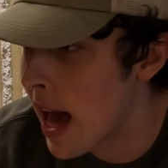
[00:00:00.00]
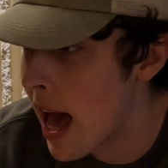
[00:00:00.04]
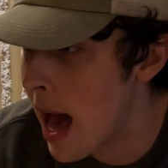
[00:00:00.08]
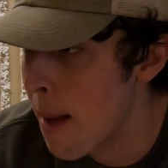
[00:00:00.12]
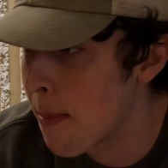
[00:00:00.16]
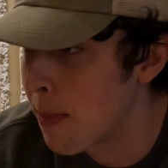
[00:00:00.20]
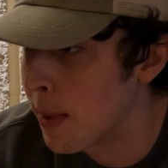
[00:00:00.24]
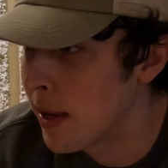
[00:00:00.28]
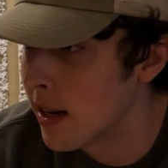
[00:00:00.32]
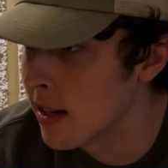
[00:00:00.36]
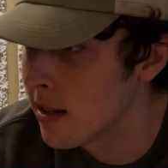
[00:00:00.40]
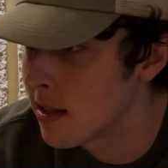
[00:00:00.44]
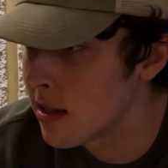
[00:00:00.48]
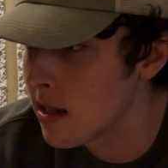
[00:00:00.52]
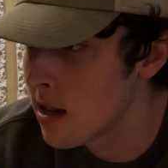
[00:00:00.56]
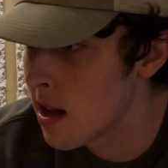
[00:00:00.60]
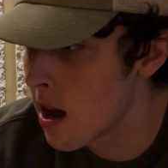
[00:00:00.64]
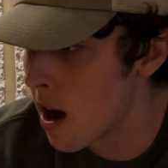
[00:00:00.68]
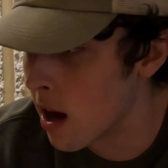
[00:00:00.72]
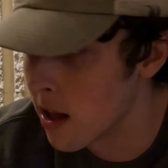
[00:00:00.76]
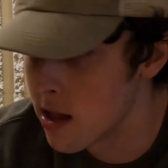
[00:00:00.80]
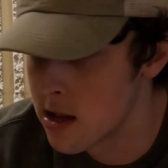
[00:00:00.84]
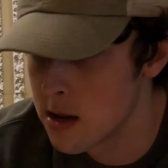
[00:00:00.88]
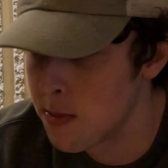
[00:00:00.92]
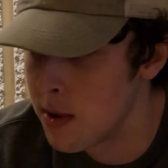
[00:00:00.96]
happy to see
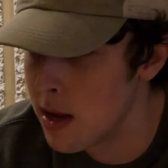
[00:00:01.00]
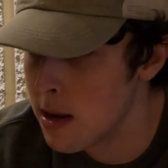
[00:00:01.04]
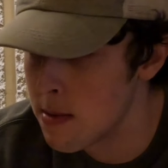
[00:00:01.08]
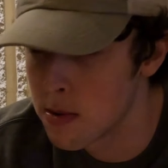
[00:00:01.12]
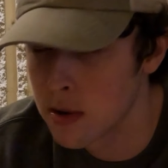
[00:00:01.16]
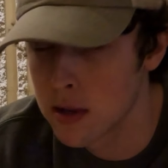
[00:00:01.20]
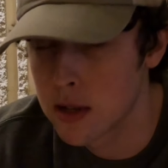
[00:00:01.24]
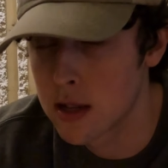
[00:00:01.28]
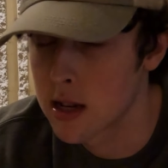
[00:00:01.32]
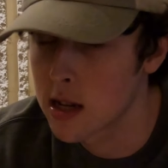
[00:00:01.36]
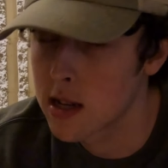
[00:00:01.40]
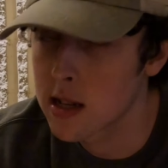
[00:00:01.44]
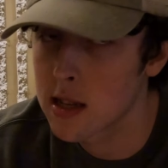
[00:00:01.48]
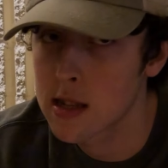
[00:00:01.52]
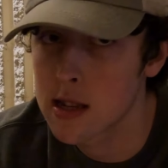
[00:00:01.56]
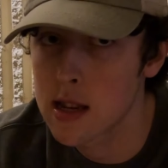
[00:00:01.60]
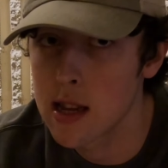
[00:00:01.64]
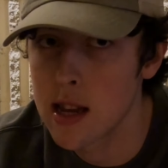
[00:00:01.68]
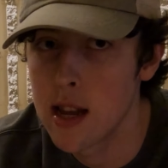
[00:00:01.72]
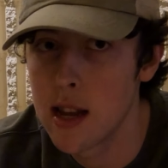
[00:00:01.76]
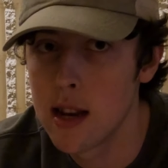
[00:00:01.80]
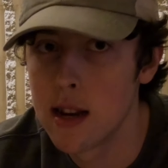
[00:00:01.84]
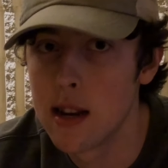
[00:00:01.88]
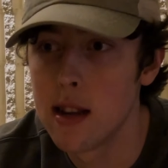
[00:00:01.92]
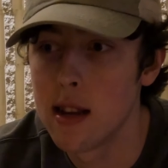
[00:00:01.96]
other people
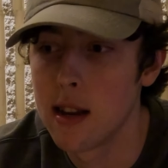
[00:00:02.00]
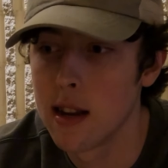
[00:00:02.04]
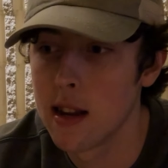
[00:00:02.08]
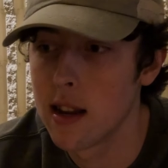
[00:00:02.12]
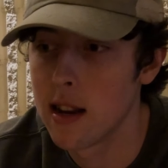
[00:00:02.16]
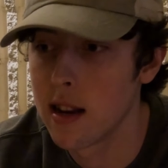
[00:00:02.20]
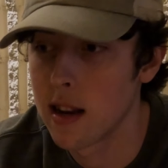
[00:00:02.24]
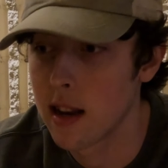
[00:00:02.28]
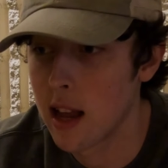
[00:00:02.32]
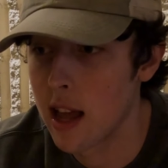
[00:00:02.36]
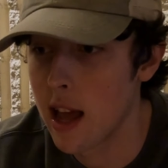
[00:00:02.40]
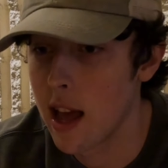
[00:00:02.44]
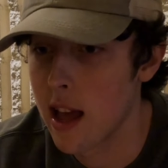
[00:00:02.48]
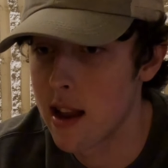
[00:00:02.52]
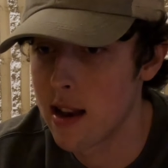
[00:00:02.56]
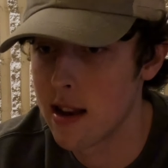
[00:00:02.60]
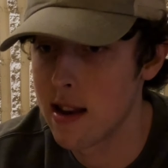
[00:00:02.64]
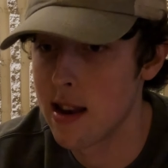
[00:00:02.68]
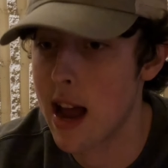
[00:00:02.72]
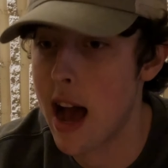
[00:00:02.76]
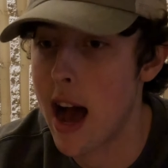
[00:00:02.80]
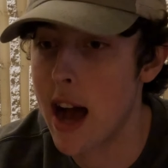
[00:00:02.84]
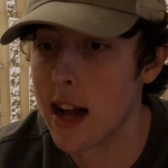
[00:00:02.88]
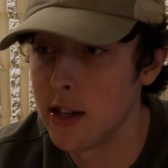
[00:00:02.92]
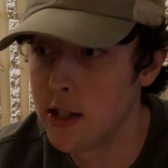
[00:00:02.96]
succeed
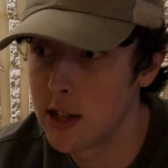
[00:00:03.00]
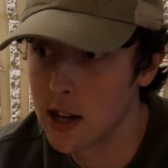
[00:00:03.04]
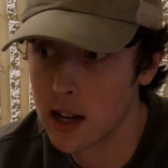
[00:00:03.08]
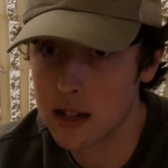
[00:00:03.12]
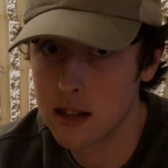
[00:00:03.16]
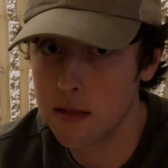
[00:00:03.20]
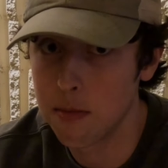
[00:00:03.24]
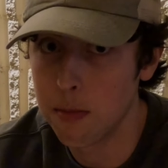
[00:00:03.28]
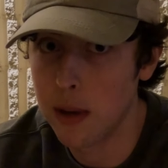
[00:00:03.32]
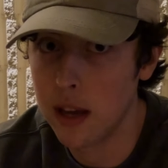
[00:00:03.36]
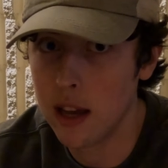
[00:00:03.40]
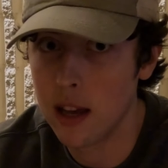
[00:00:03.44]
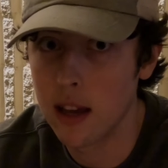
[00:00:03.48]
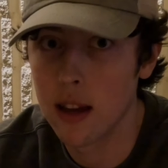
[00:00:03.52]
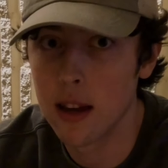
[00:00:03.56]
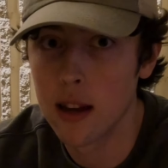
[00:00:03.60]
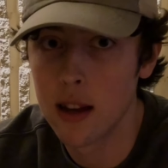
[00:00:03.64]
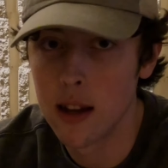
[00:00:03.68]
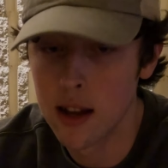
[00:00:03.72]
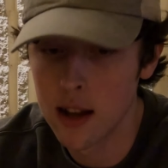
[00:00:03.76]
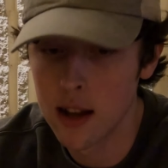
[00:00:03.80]
and not just me.